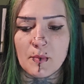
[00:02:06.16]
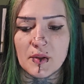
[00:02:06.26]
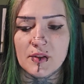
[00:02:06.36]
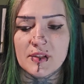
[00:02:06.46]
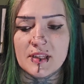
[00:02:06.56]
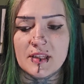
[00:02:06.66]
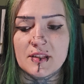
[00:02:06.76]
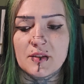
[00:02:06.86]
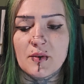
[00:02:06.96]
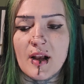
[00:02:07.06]
ability
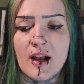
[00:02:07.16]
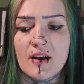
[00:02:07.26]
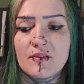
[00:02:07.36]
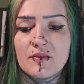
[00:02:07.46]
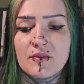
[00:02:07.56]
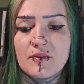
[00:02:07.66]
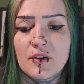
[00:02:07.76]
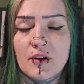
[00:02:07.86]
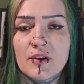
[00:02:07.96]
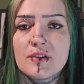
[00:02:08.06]
to have
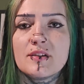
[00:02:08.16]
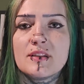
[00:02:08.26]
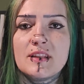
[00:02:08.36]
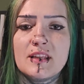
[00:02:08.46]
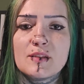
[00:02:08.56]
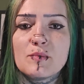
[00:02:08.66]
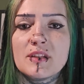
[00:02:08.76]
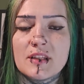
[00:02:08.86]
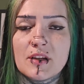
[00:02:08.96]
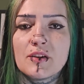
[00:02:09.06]
earned these
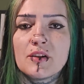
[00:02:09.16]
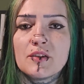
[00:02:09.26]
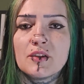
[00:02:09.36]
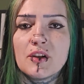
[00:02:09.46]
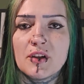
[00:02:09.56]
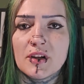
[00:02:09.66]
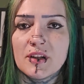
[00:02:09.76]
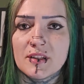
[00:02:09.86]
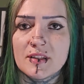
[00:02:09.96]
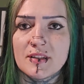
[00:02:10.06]
material
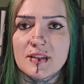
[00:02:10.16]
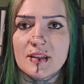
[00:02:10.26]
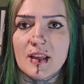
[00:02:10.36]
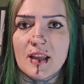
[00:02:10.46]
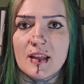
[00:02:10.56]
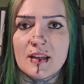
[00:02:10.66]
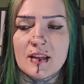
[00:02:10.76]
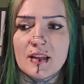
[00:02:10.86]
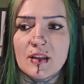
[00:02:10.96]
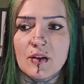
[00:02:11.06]
goods,
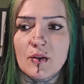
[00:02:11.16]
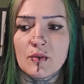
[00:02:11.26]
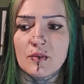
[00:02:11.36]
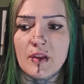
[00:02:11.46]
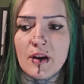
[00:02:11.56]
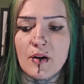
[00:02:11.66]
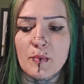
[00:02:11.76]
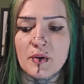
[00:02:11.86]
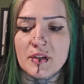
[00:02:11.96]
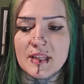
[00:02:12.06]
and, they're
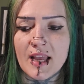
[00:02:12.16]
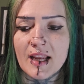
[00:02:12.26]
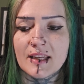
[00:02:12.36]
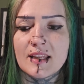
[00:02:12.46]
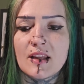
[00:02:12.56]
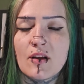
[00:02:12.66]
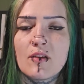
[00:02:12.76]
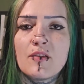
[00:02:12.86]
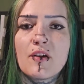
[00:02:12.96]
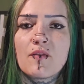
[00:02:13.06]
protecting
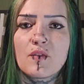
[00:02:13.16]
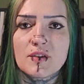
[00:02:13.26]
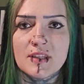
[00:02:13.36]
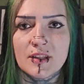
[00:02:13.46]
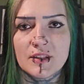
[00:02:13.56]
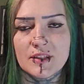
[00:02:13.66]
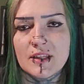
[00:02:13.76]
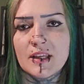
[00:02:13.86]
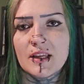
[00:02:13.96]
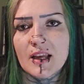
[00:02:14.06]
their
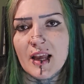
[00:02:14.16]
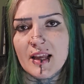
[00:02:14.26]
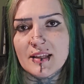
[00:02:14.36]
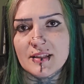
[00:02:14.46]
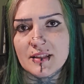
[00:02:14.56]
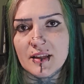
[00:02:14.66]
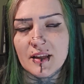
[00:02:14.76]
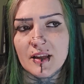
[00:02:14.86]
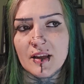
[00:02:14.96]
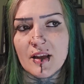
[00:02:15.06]
fertility and
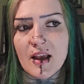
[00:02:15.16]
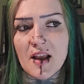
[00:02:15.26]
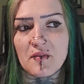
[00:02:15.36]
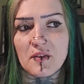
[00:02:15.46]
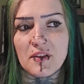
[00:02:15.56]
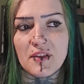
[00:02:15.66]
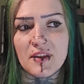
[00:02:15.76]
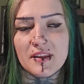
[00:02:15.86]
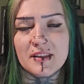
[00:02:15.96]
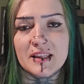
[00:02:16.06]

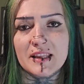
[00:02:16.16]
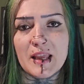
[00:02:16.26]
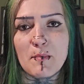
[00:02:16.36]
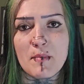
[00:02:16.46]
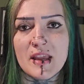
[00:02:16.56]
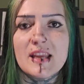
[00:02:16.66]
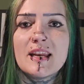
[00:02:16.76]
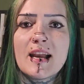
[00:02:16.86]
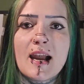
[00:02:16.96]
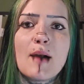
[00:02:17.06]
everything that they made
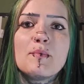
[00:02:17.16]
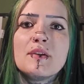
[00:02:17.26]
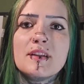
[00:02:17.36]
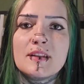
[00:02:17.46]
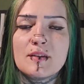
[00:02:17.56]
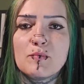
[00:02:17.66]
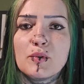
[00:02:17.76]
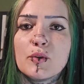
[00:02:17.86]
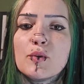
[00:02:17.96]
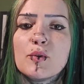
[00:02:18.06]
happen and
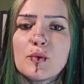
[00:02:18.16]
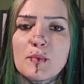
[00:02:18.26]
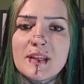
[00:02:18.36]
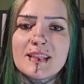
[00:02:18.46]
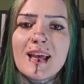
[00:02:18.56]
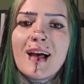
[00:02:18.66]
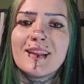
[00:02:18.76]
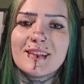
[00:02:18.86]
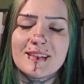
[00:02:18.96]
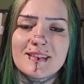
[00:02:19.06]
bloom and
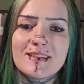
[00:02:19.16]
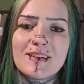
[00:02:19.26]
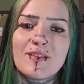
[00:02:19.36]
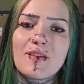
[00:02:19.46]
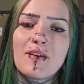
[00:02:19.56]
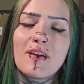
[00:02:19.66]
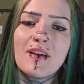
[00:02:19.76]
talents and